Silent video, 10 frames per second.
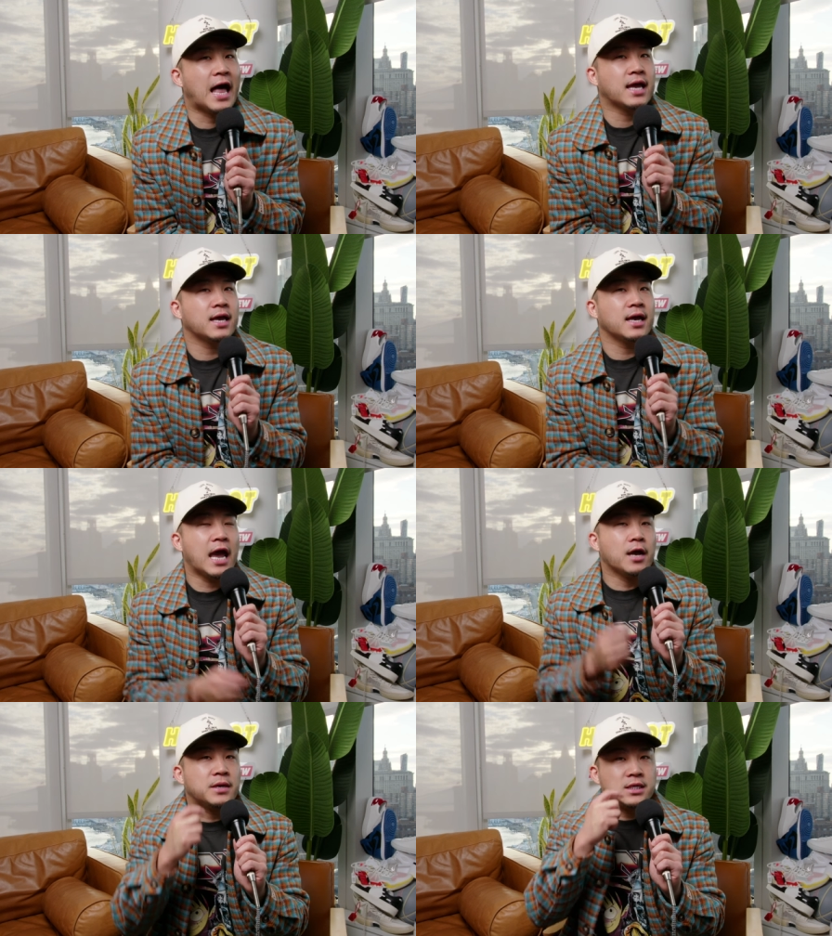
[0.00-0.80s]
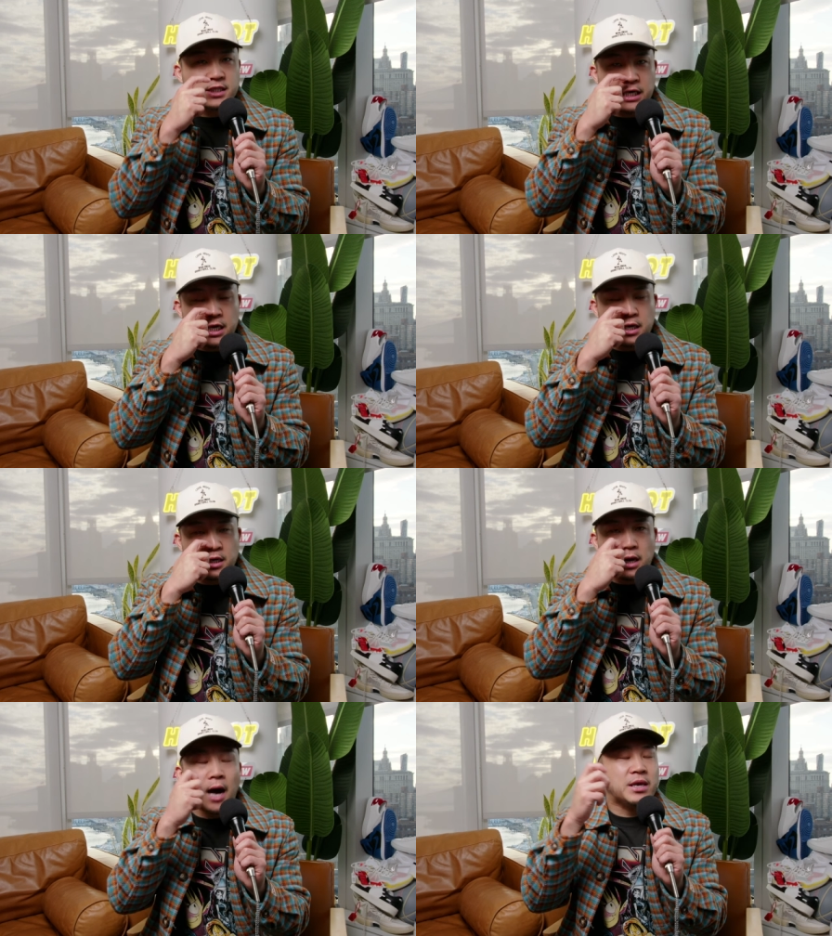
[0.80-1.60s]
like
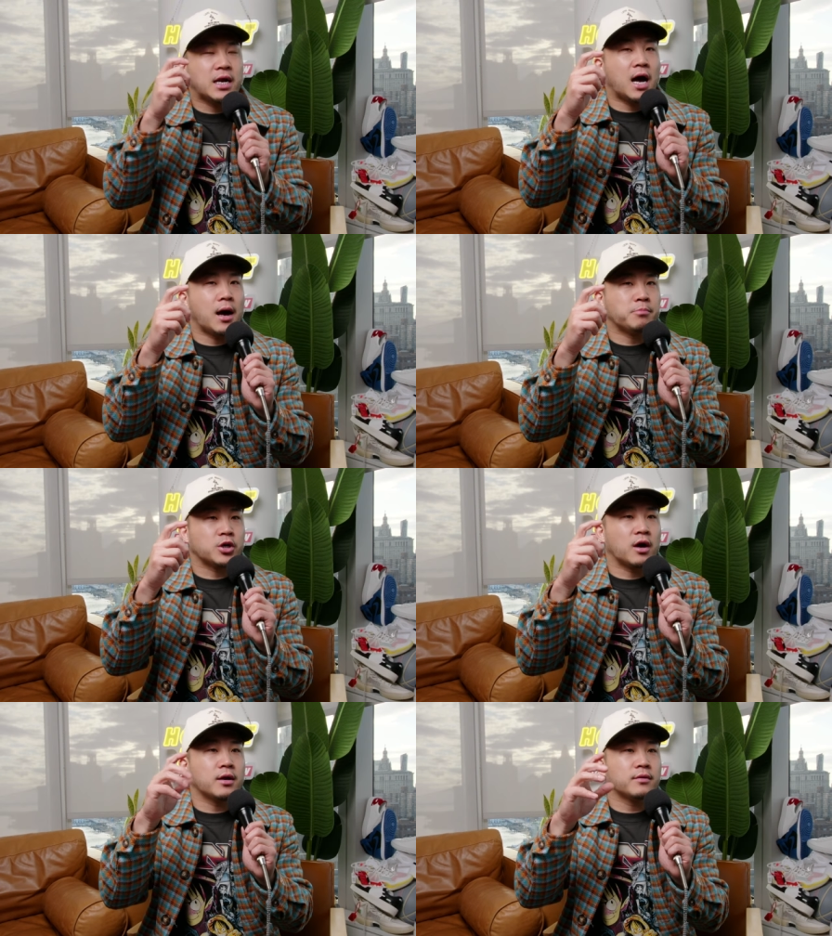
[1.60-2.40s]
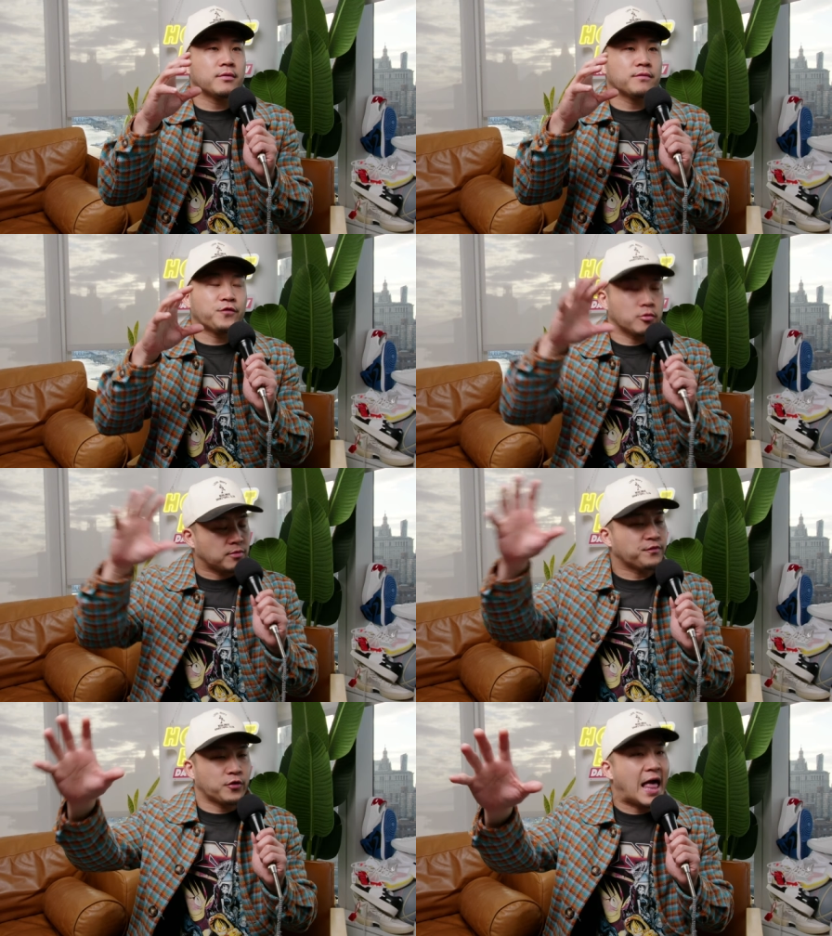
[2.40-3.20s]
ABC, I mean, I'm sorry, for
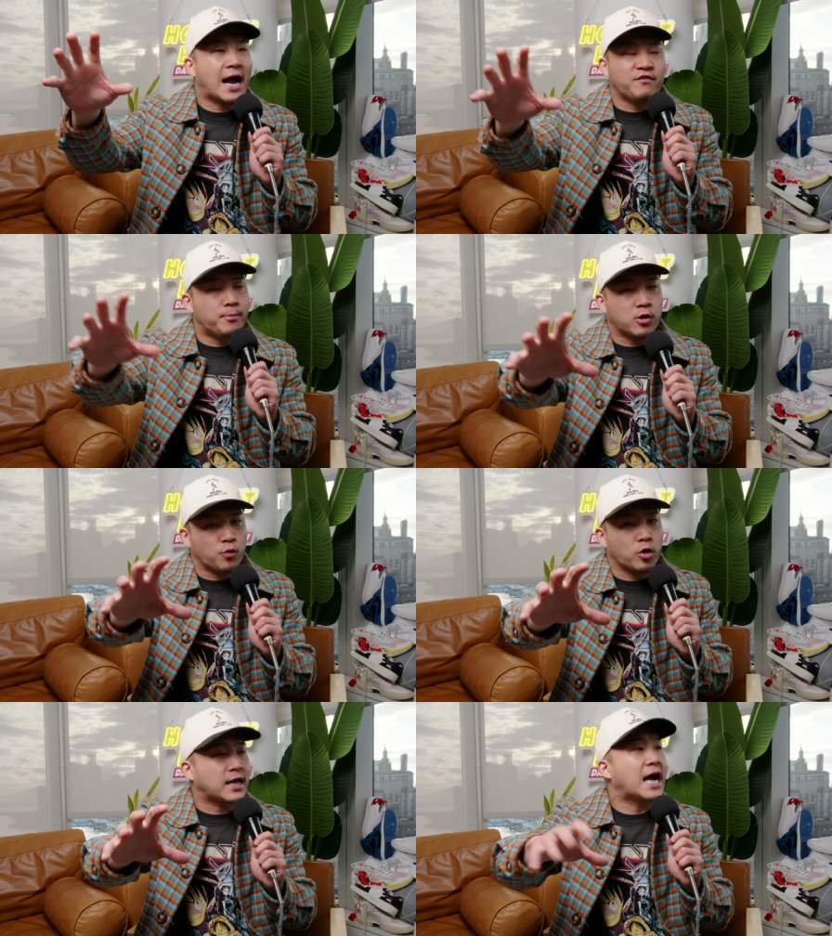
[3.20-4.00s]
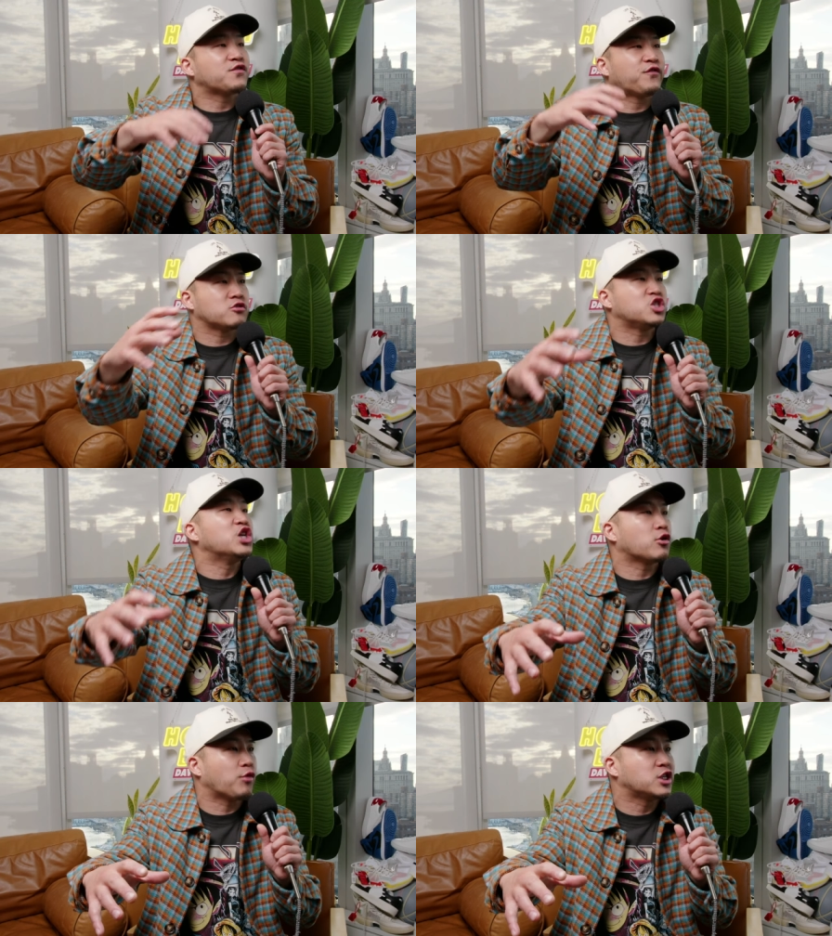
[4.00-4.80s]
lack of a better word, guys, first
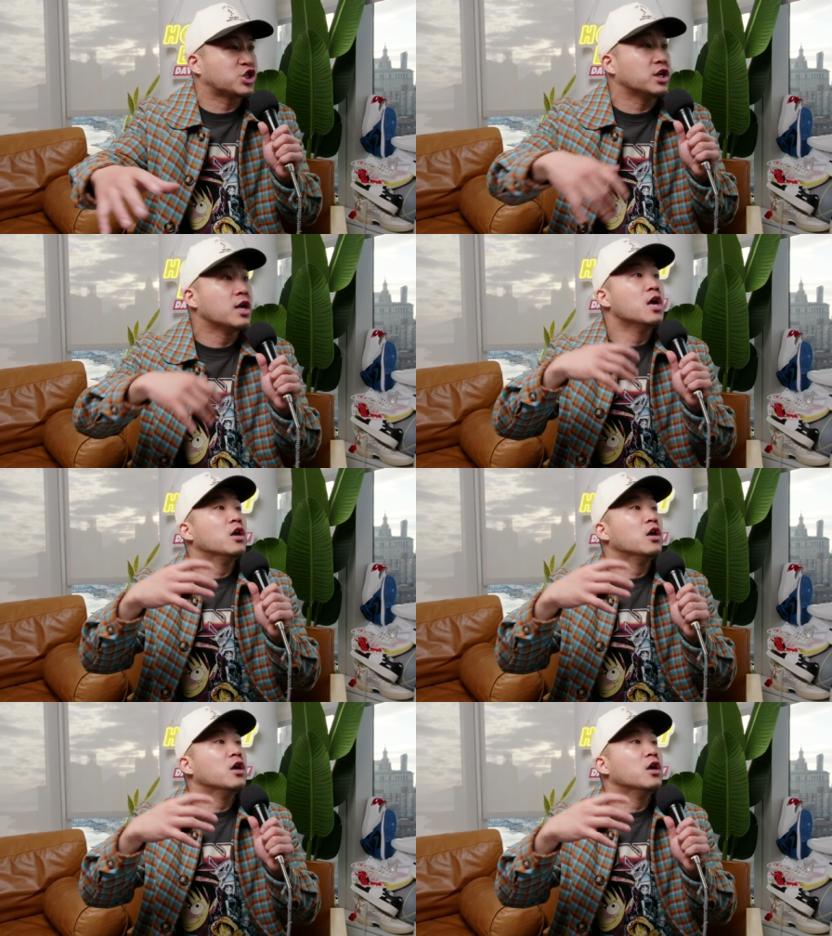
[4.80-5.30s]
generation,